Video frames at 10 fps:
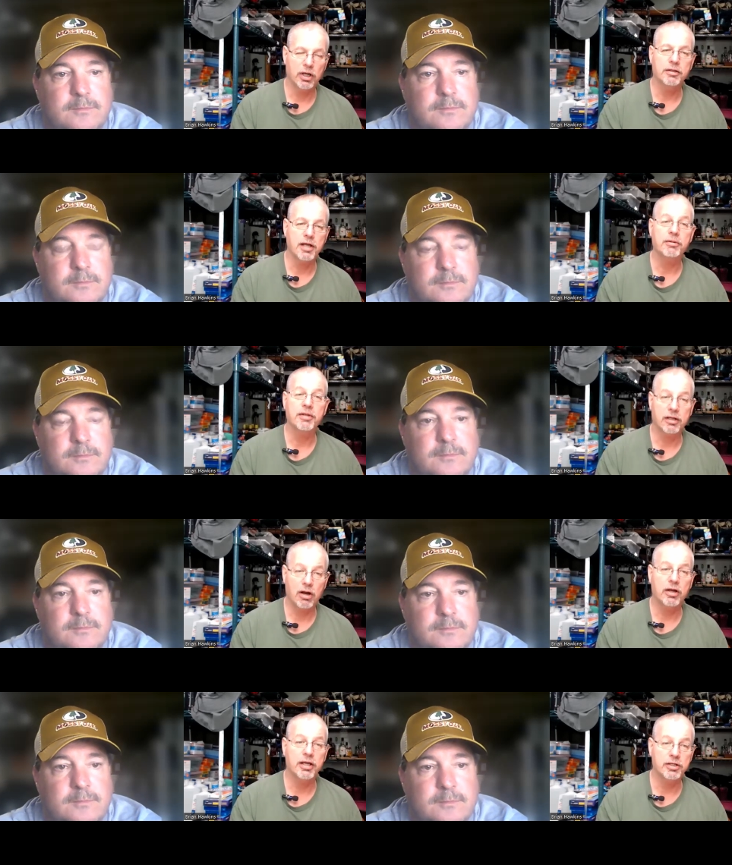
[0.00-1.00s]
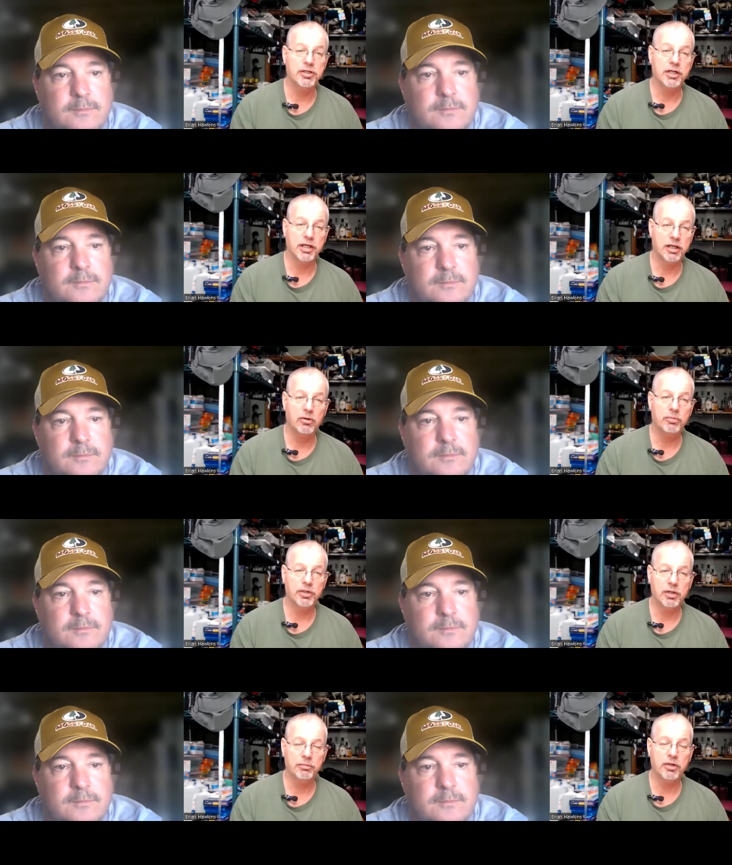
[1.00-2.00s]
Speaker 1: or on top of the car engine. He had
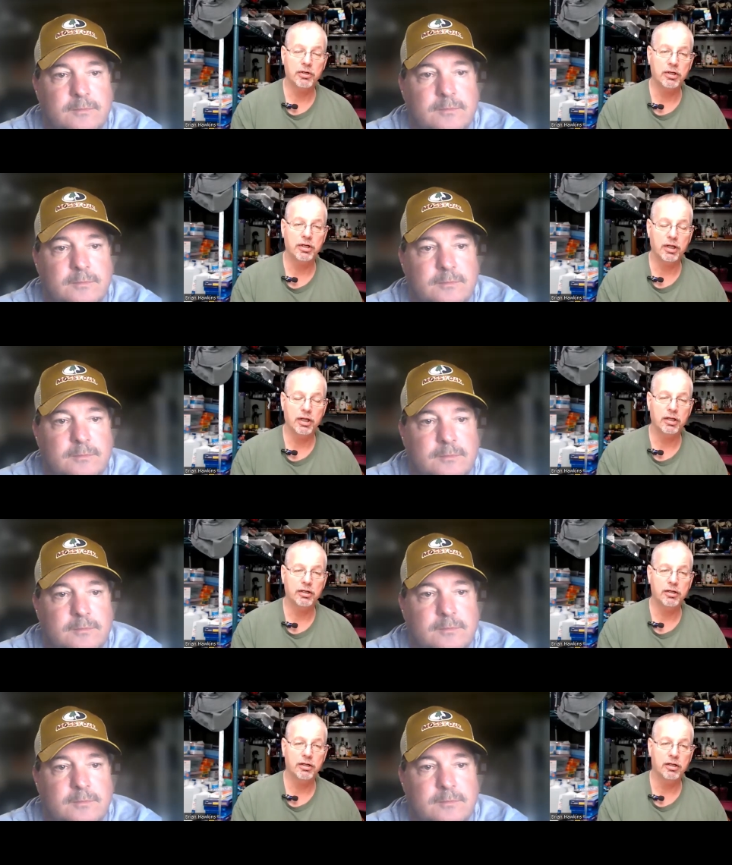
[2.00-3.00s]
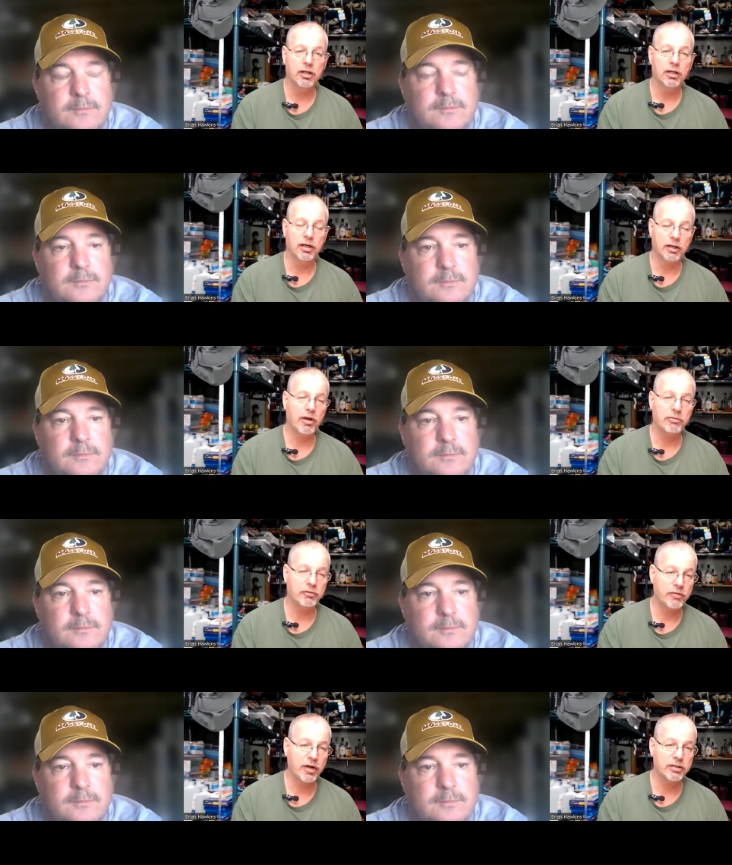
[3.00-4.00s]
opened up the hood and I
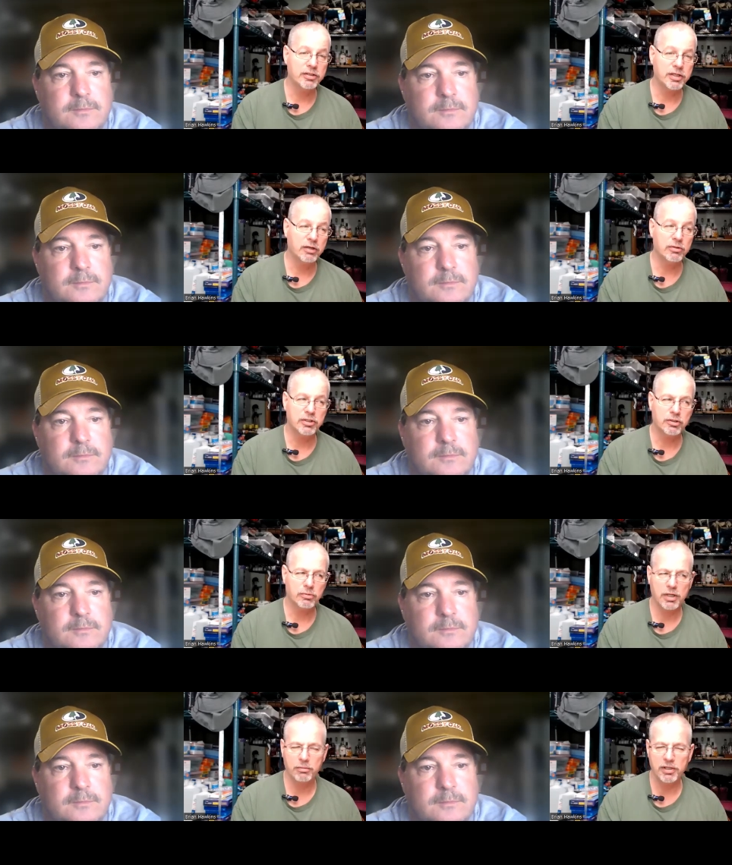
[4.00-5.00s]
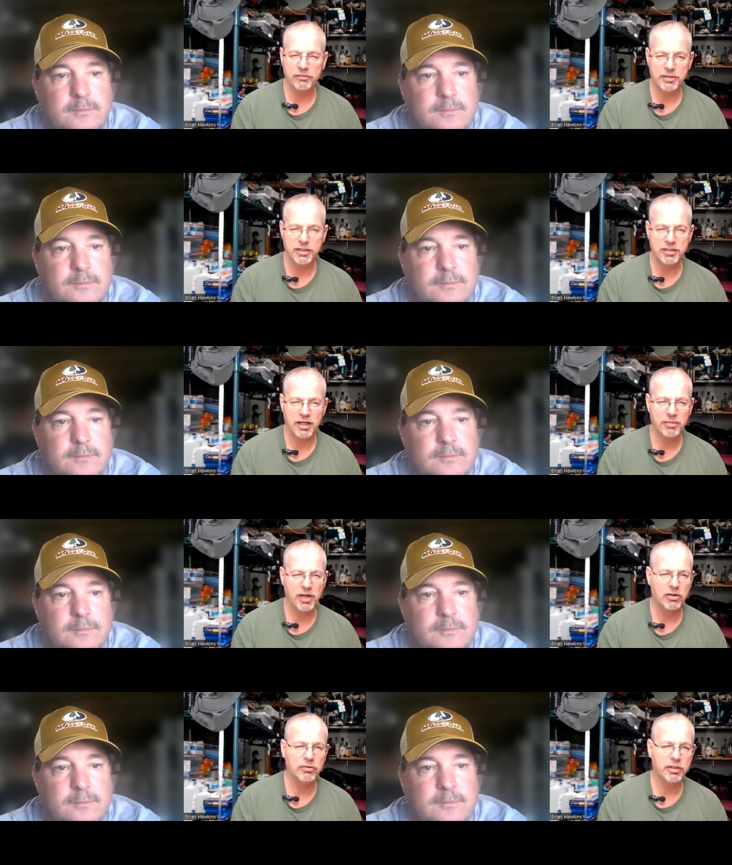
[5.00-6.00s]
grabbed the fire extinguisher, what I believe is a
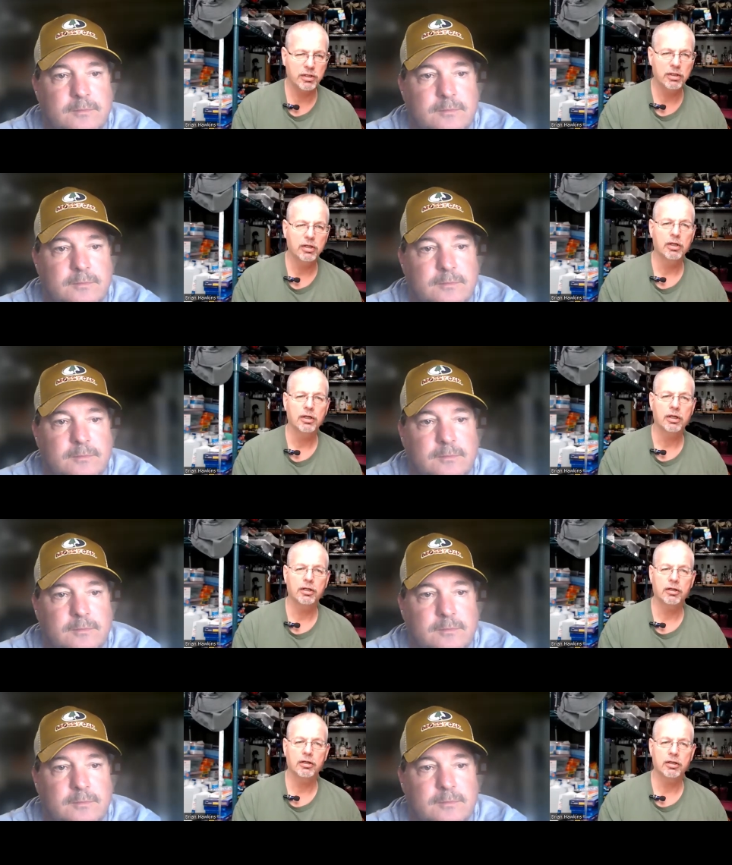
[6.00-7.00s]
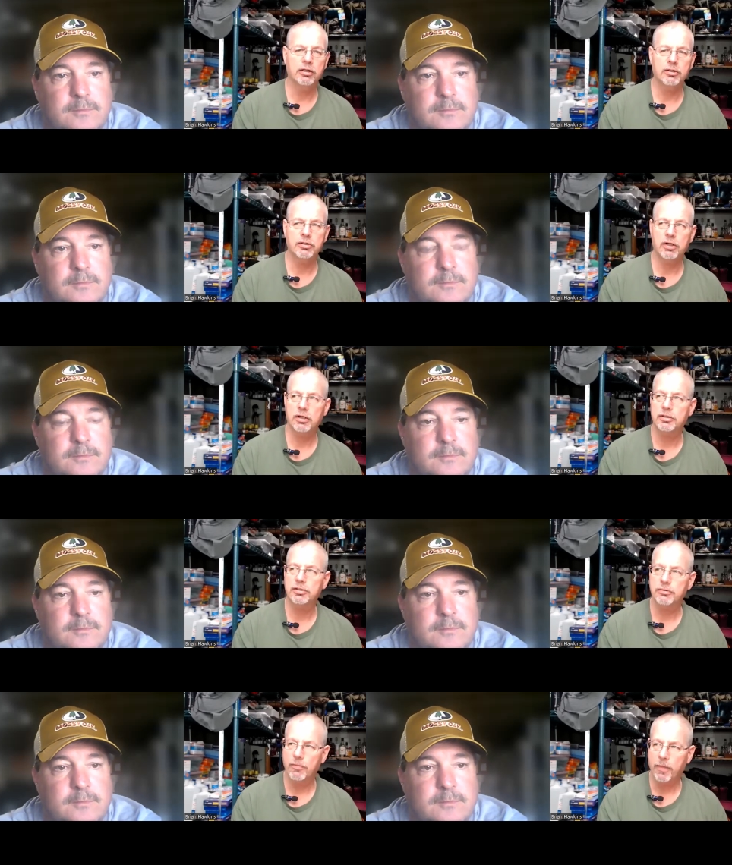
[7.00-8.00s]
10 pound in the, in the
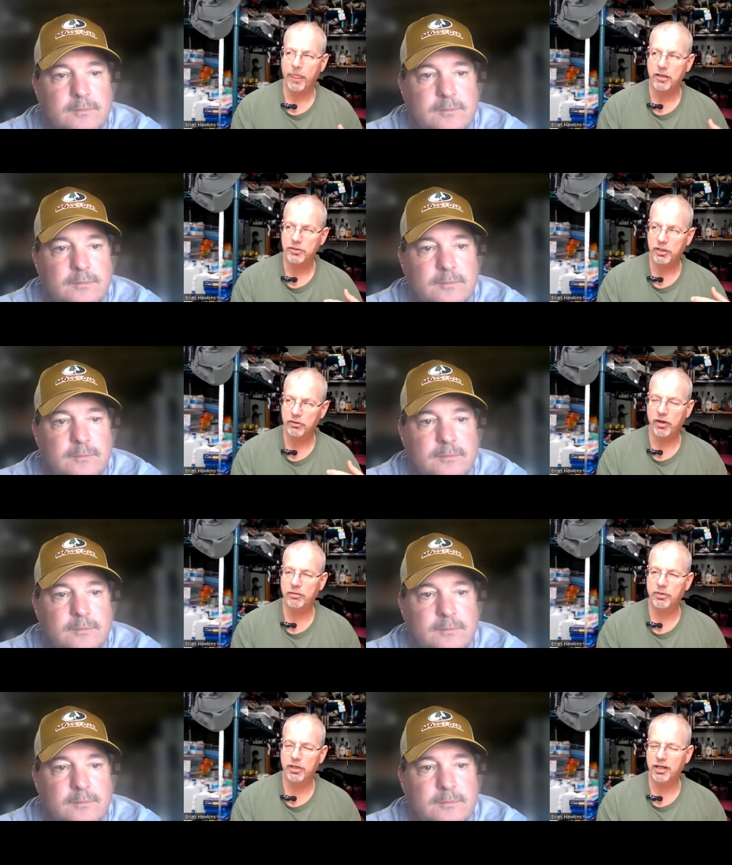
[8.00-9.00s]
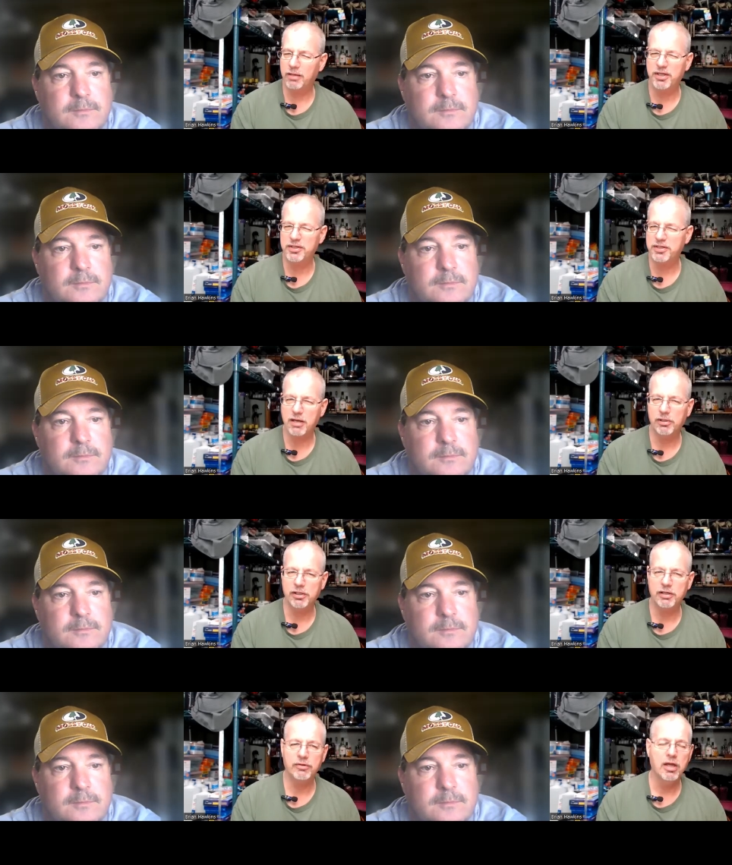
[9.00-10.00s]
trucks. So I grabbed
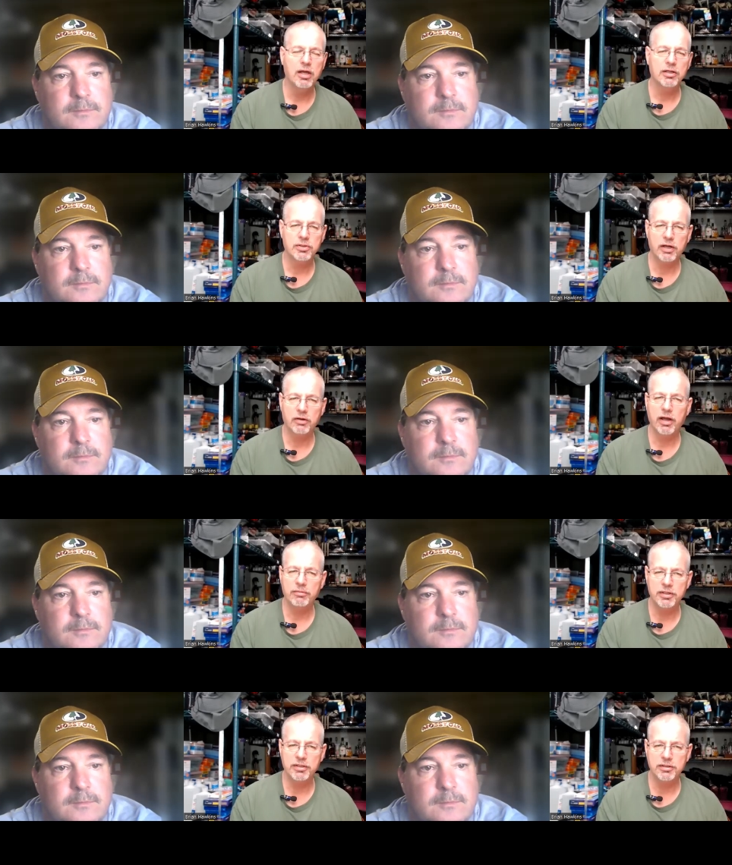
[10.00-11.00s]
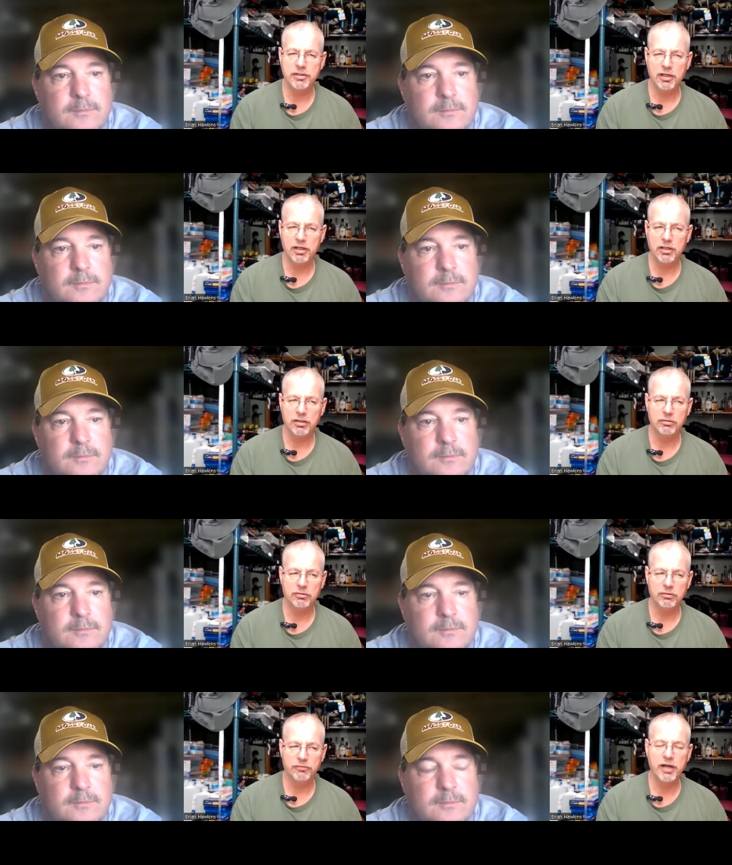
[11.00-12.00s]
ABC, I believe. So I grabbed the,
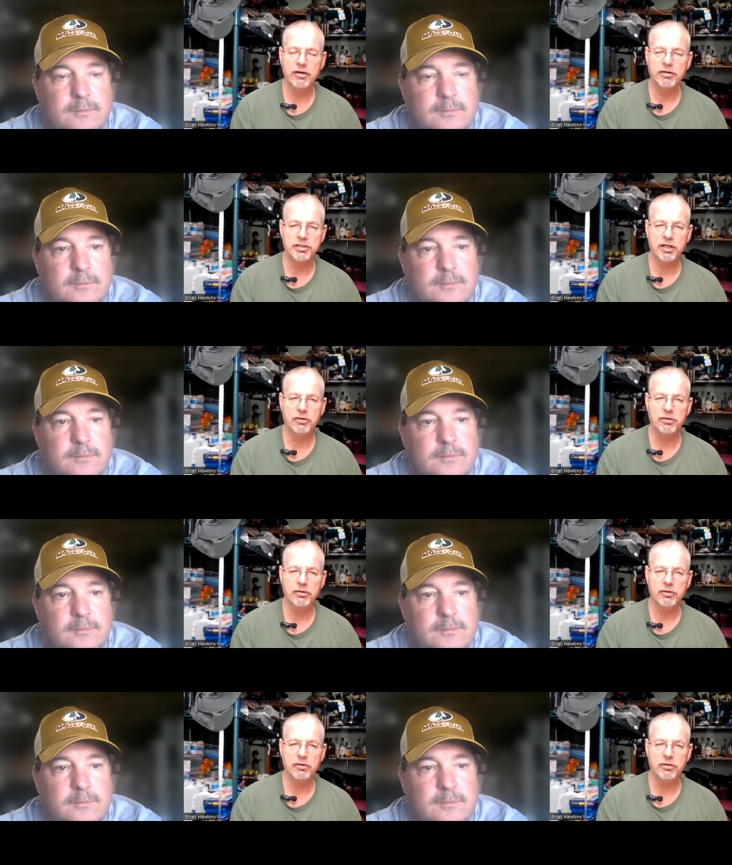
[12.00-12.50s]
the fire